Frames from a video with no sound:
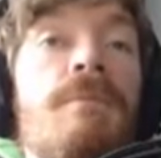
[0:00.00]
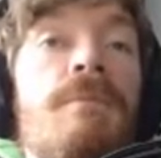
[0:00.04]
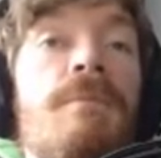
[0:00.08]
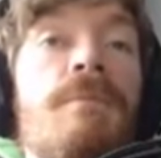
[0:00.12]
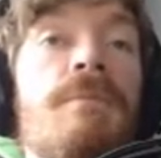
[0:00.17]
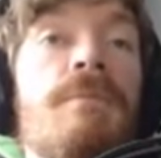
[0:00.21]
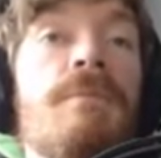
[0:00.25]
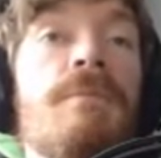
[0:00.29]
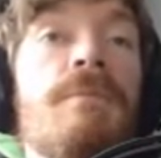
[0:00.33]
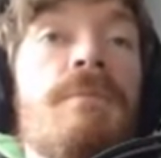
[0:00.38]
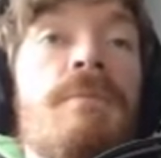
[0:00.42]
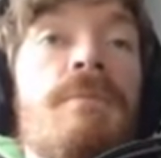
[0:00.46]

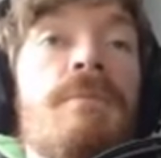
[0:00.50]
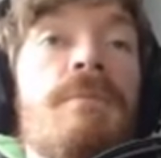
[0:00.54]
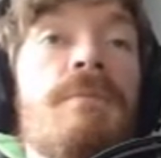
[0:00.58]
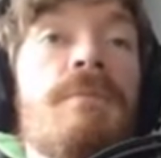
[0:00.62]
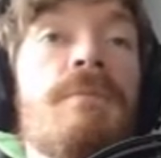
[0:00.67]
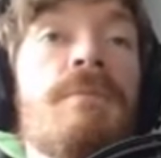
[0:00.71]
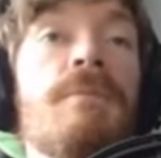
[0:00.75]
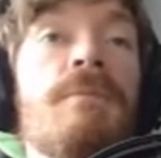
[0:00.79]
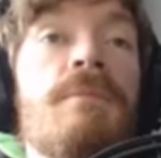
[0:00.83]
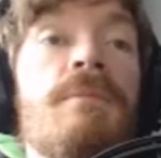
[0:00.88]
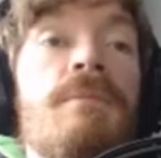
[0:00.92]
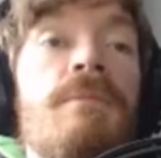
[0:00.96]

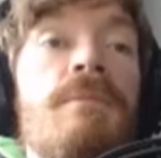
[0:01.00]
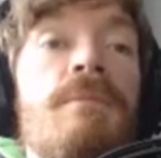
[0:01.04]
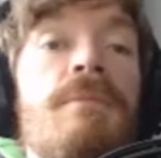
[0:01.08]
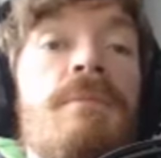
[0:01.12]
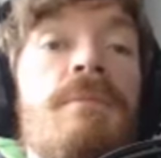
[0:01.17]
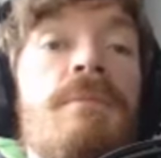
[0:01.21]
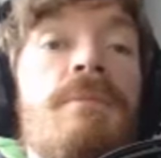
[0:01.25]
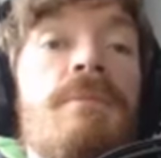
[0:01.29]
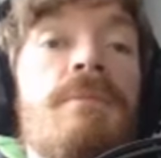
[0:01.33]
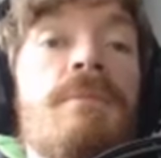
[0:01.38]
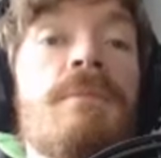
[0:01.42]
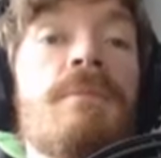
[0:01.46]

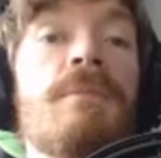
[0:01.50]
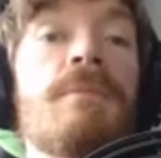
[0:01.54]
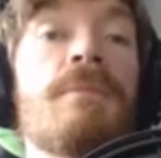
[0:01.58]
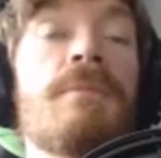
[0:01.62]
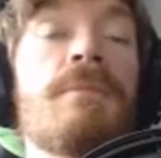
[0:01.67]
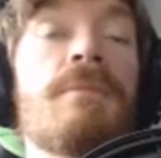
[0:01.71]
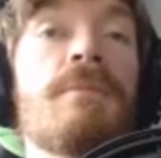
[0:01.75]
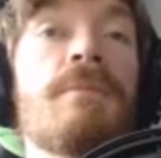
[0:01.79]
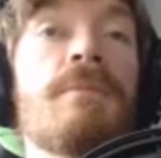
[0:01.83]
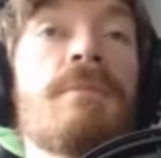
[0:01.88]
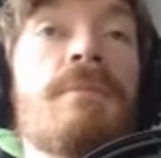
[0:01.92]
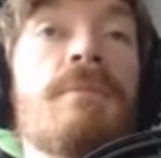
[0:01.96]

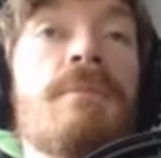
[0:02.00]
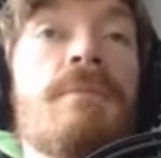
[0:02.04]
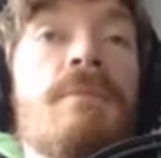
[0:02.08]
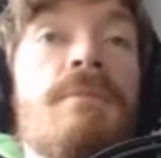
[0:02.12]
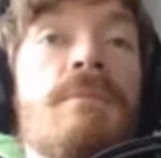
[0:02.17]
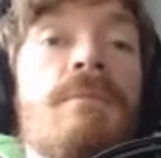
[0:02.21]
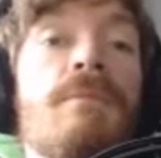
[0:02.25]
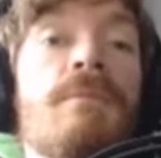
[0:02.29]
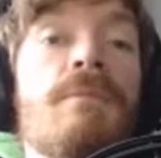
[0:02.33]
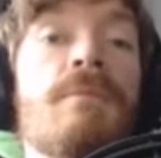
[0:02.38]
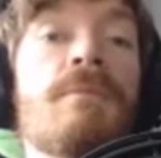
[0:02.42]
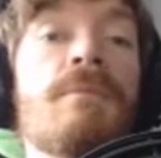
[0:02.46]

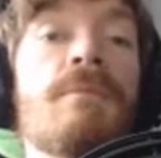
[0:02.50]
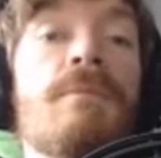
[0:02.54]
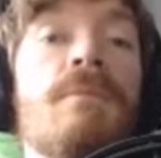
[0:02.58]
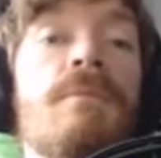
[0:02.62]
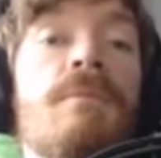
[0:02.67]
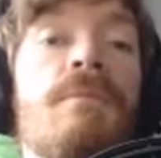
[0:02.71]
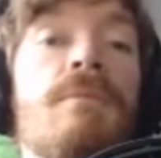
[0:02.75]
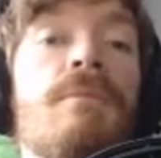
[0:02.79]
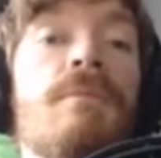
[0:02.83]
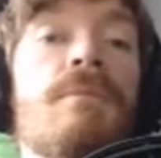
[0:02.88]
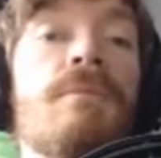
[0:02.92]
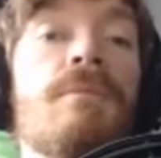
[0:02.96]

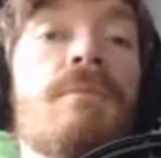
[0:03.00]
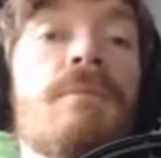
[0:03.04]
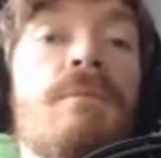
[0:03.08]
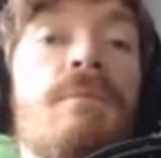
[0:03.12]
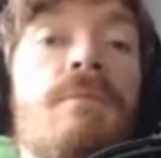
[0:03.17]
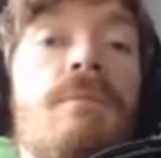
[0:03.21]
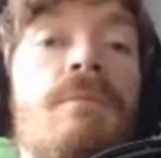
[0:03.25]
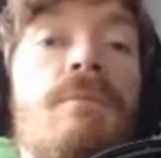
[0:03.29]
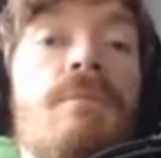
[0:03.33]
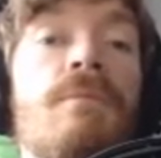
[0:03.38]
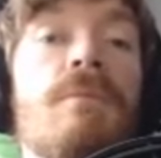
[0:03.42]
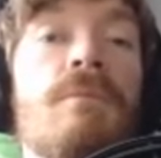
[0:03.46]

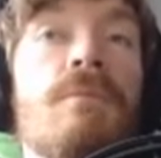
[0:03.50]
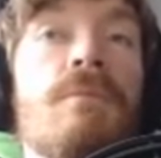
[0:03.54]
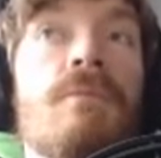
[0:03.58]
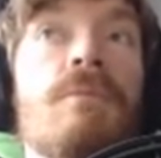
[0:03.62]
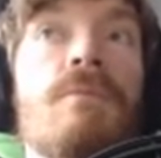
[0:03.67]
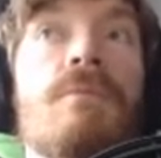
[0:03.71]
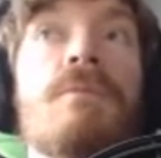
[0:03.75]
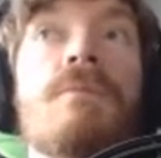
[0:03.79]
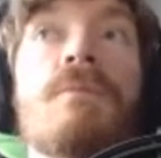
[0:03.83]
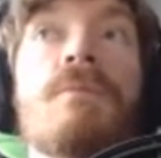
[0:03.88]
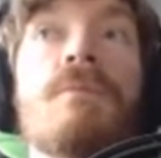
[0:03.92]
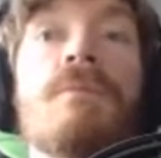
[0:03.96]

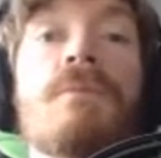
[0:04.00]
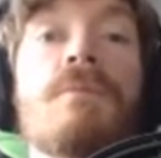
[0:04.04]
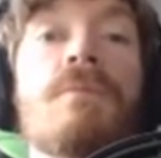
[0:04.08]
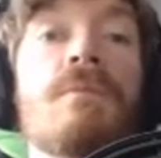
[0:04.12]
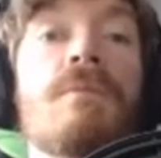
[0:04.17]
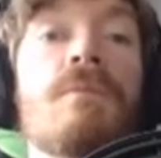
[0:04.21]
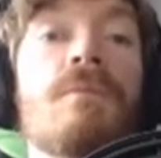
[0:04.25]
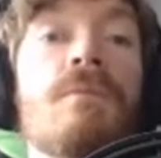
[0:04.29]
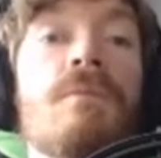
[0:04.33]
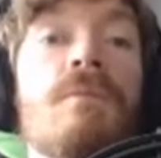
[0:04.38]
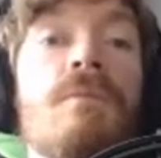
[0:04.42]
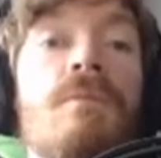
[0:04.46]

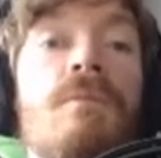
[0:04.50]
No words are spoken by the person on screen.